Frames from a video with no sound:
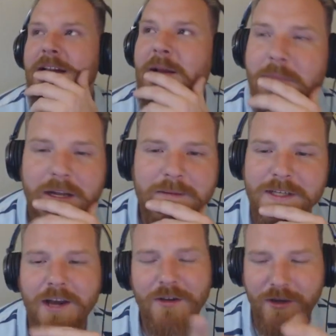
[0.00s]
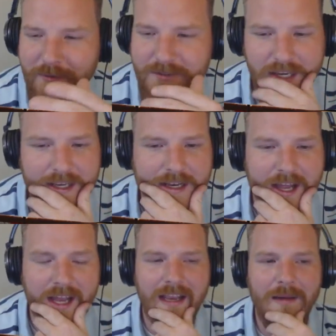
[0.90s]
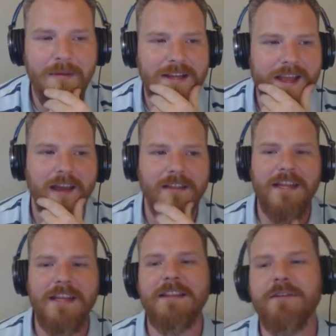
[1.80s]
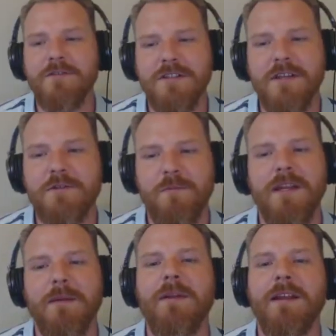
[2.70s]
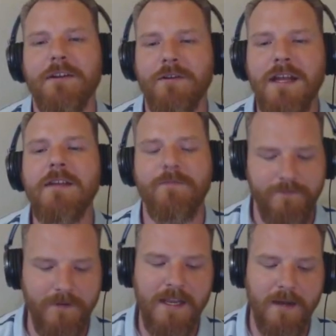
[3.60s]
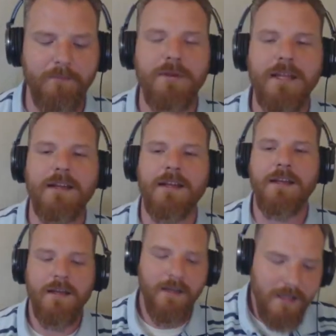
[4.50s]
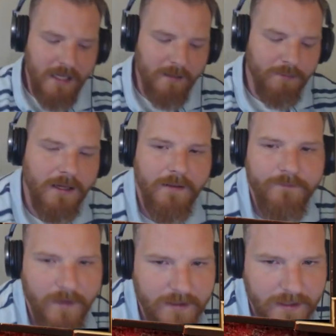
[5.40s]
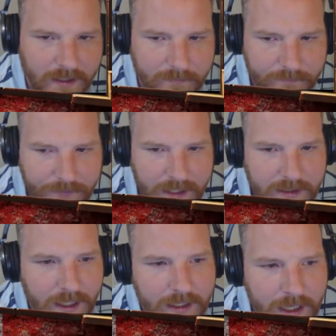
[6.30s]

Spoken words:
But no, you know what I'm saying? Like, I mean, there's plenty of play there, dude. He completely fucked it up. Like,